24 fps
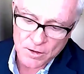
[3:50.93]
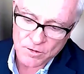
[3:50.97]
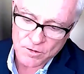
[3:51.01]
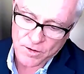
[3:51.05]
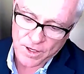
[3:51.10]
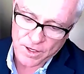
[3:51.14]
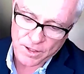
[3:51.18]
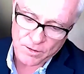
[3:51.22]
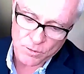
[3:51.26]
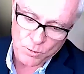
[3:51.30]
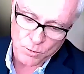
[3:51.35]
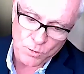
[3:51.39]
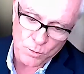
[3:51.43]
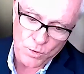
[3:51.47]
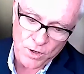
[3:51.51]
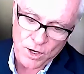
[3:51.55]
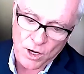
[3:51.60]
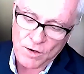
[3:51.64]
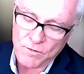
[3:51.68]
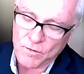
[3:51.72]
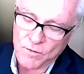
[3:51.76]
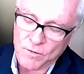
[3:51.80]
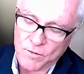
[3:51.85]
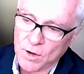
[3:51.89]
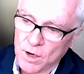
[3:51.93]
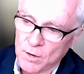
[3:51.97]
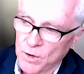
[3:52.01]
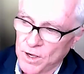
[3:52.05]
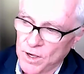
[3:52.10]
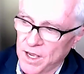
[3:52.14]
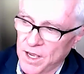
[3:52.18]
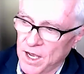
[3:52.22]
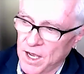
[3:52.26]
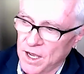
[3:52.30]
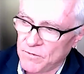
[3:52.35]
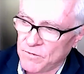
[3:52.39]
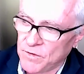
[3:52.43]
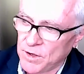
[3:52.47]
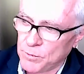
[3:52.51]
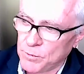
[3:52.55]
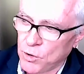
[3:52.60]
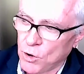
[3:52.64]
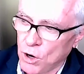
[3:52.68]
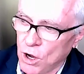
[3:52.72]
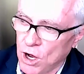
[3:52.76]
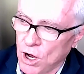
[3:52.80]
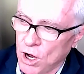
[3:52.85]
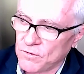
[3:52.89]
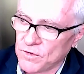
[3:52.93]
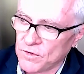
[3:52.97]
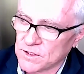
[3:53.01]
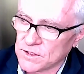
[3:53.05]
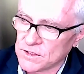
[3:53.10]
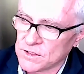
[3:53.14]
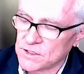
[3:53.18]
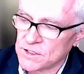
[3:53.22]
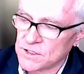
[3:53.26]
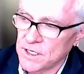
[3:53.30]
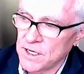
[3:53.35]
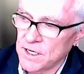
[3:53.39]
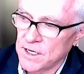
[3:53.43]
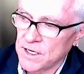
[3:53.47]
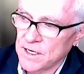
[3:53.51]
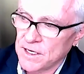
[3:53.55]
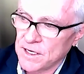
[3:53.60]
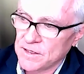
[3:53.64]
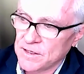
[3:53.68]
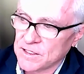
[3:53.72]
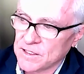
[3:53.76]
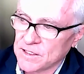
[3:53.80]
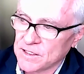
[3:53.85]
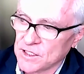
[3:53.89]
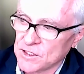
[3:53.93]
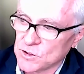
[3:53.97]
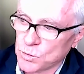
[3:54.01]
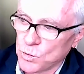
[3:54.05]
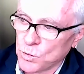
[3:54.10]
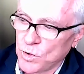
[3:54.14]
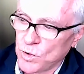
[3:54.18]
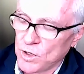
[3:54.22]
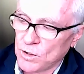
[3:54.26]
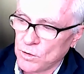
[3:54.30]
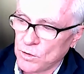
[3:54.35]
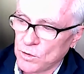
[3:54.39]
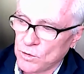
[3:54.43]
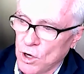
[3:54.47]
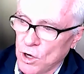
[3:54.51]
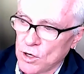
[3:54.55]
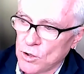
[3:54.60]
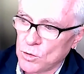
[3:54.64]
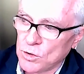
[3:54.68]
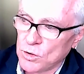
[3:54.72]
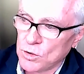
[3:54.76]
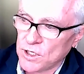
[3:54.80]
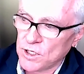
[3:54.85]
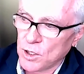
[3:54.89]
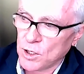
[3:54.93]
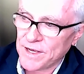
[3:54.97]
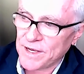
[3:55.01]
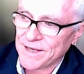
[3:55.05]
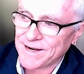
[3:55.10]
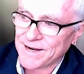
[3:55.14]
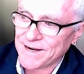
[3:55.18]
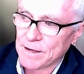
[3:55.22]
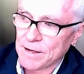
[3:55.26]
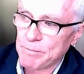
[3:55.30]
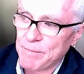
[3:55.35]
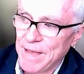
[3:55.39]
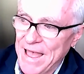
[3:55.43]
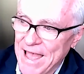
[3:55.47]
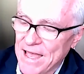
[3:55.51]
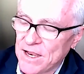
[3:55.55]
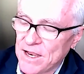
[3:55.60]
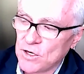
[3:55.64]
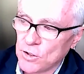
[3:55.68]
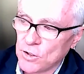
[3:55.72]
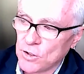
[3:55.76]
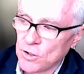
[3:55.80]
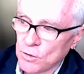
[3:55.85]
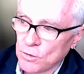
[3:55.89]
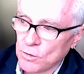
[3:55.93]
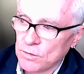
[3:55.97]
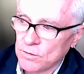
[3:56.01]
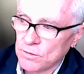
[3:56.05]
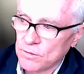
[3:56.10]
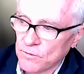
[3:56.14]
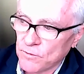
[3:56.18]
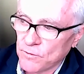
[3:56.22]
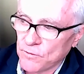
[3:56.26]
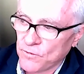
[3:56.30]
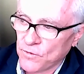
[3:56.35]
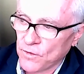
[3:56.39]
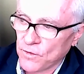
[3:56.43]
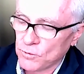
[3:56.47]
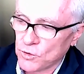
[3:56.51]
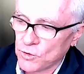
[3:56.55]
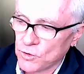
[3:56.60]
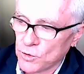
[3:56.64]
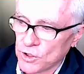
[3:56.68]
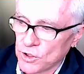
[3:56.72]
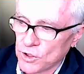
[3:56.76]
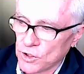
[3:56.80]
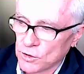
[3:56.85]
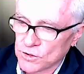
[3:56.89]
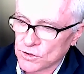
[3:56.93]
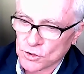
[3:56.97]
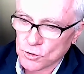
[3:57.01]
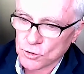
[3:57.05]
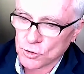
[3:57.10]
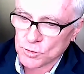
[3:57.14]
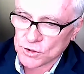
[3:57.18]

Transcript: that we have a, we have a province that says, not only are we going to ban you from doing your zero